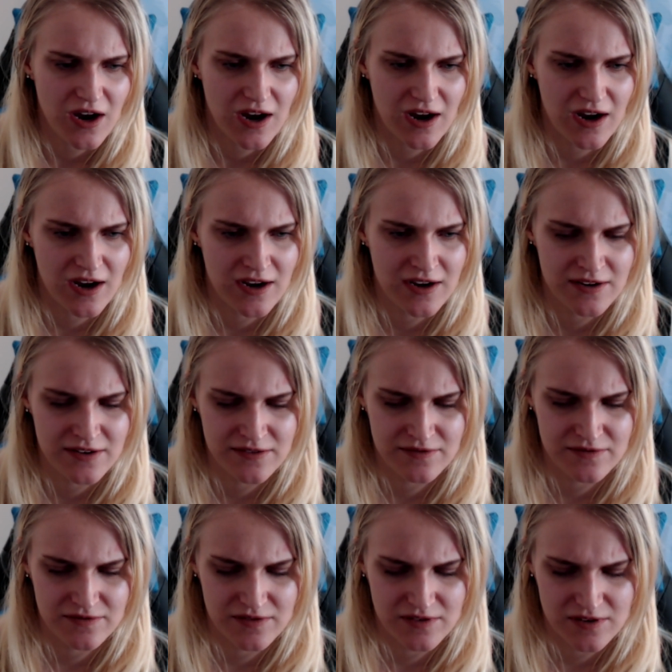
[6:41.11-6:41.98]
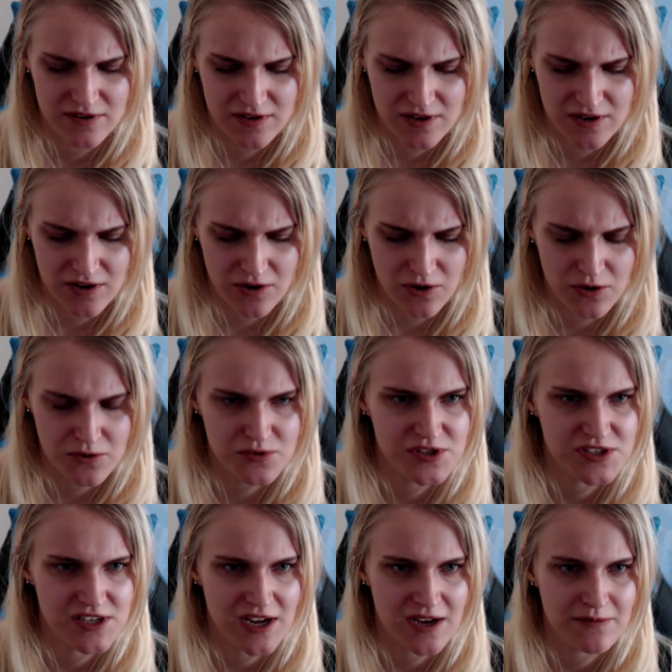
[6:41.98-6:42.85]
I
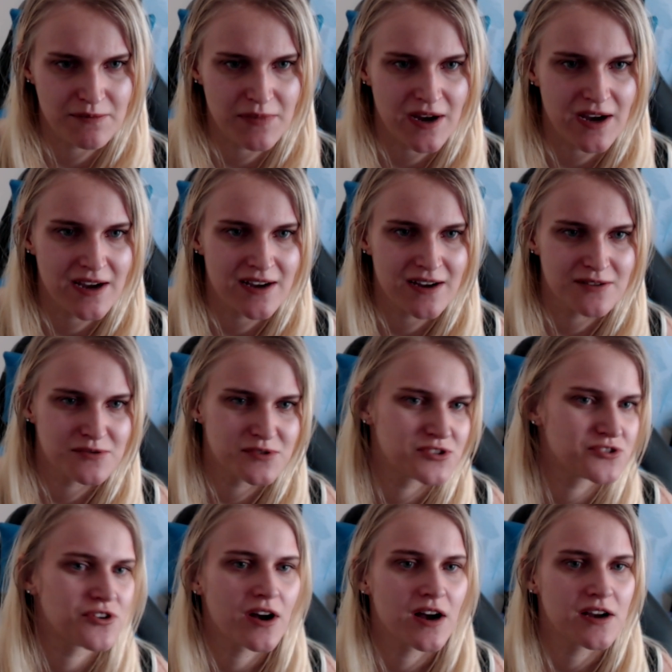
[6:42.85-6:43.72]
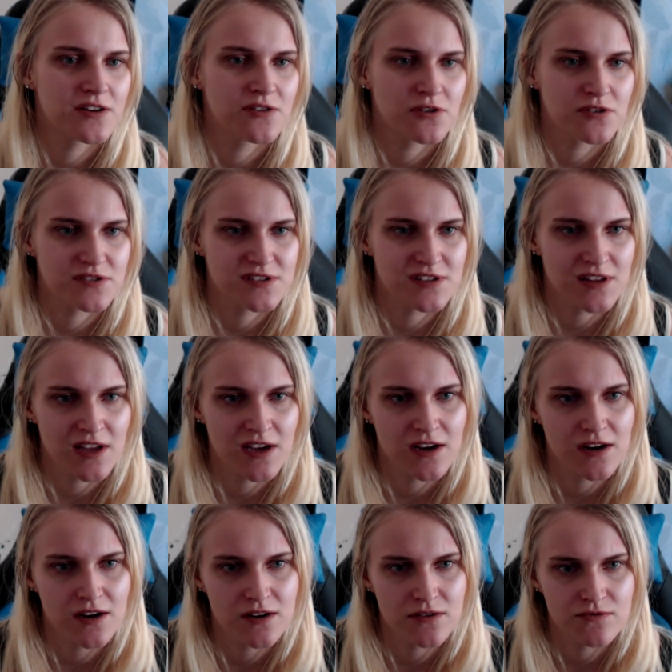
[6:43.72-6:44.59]
always stand by, I would try not to
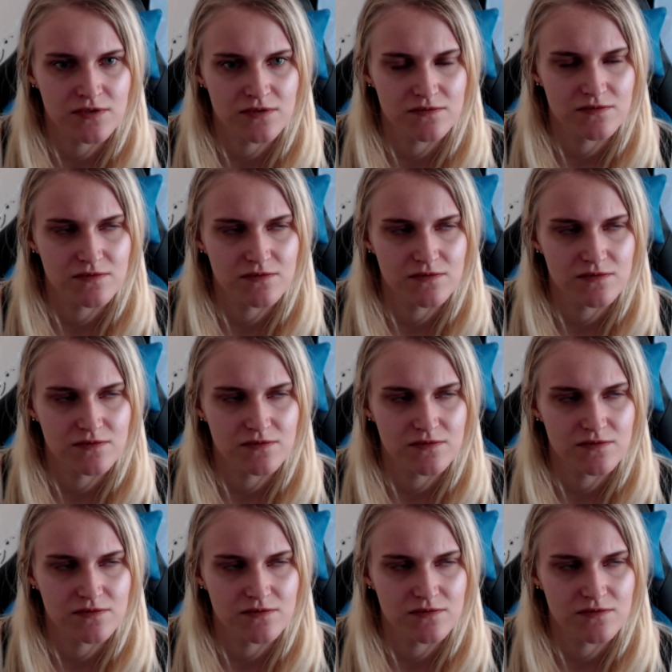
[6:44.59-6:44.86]
let a